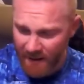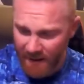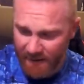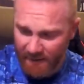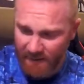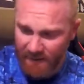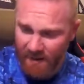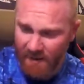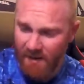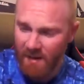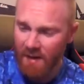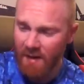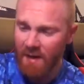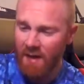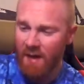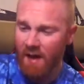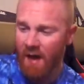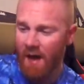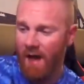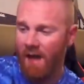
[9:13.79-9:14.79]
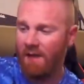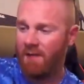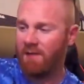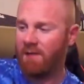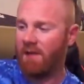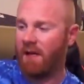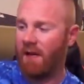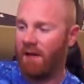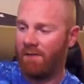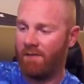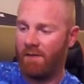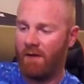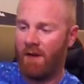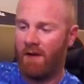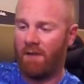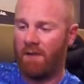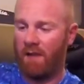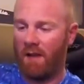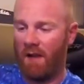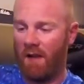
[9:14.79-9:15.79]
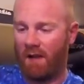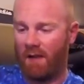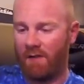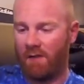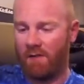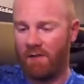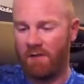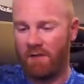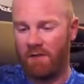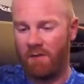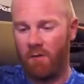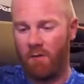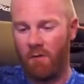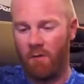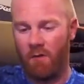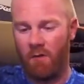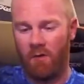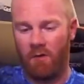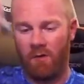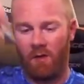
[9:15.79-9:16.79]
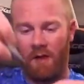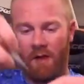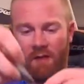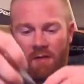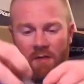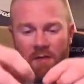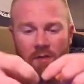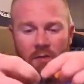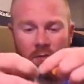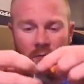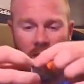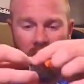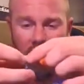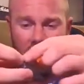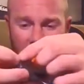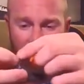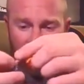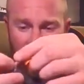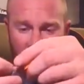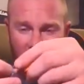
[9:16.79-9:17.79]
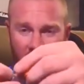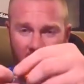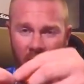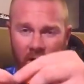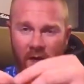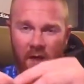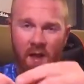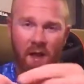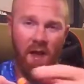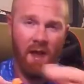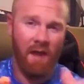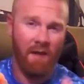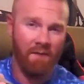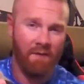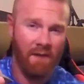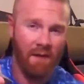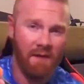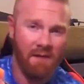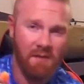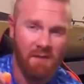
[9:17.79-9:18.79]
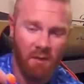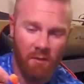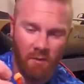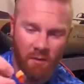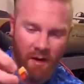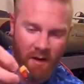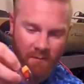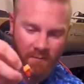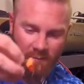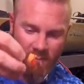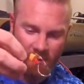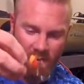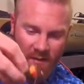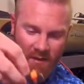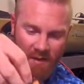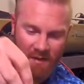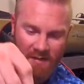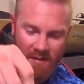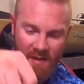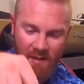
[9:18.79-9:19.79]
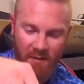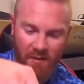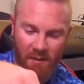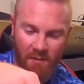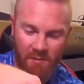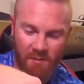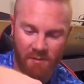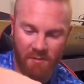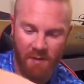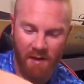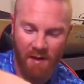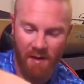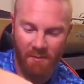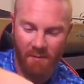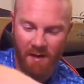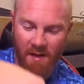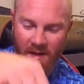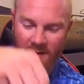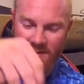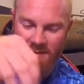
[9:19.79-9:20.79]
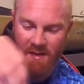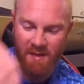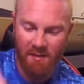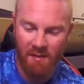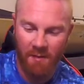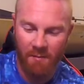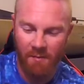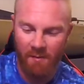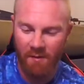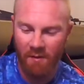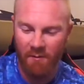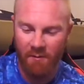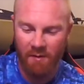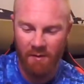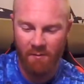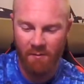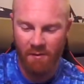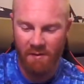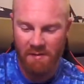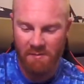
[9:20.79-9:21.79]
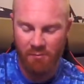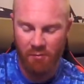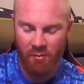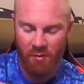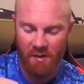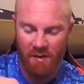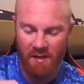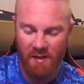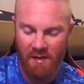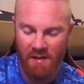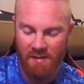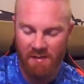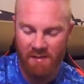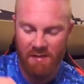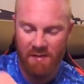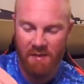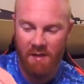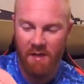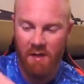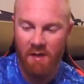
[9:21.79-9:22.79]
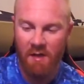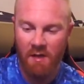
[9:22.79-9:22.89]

And then actually I find that I can store like two rigs in there and things don't really get tangled up too bad. It might get tangled up a little bit, but it's pretty easy